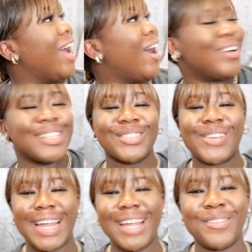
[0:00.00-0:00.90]
I was
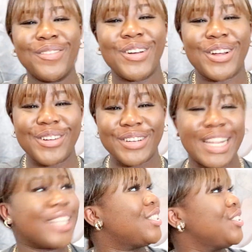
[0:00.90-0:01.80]
waiting for
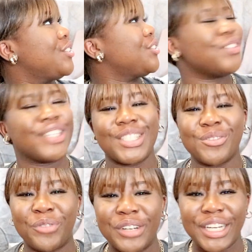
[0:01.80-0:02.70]
Coronation Street
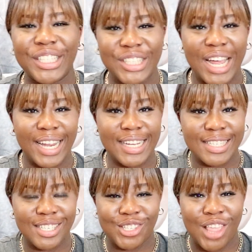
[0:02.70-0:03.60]
to finish so I
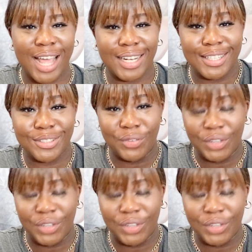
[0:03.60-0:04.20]
can start this